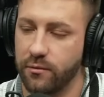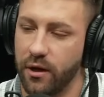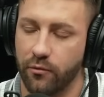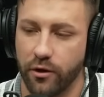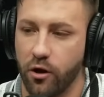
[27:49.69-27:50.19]
I mean, I
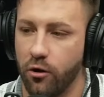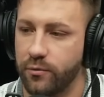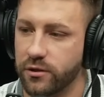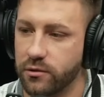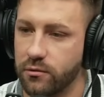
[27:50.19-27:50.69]
really hope
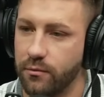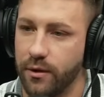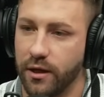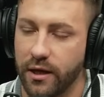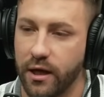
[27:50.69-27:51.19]
because,
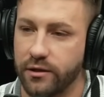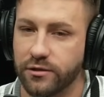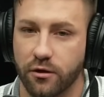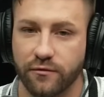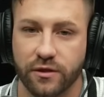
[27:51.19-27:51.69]
man, that guy
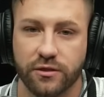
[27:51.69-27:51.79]
deserves it.